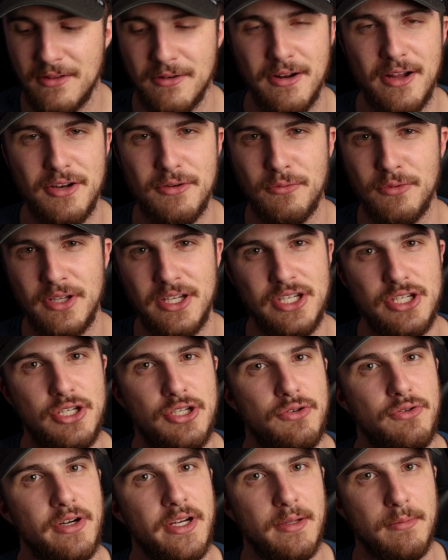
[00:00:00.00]
They're not really
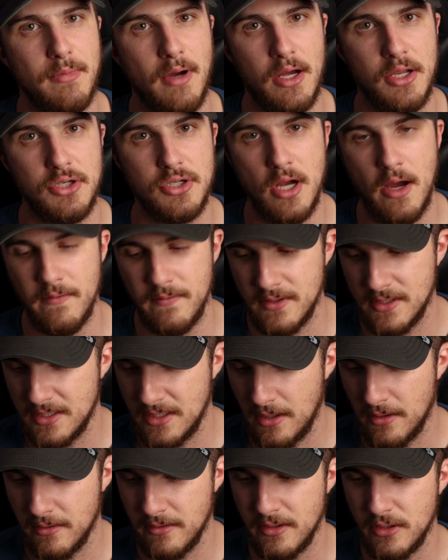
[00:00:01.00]
doing much,
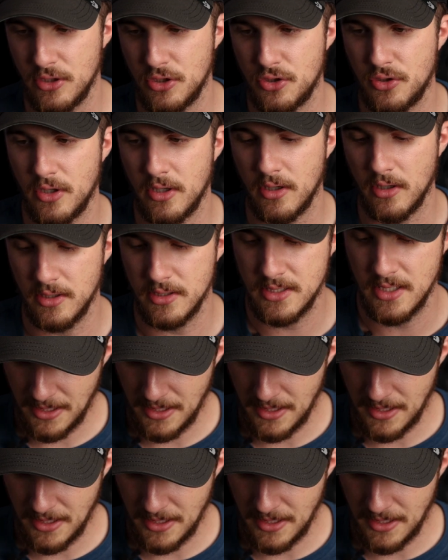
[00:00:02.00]
obviously, other than the triggers.